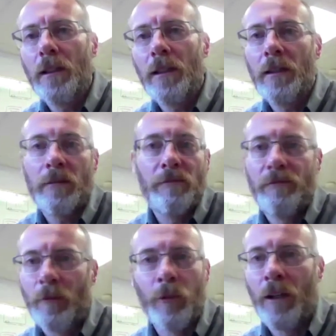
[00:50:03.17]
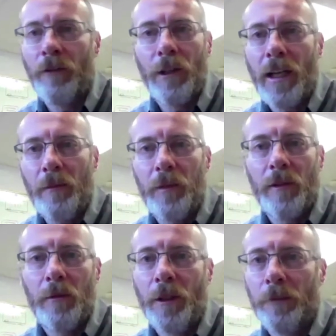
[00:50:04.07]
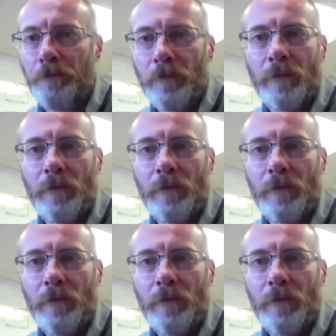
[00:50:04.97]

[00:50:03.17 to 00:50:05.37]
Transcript: uh, wherever you happen to be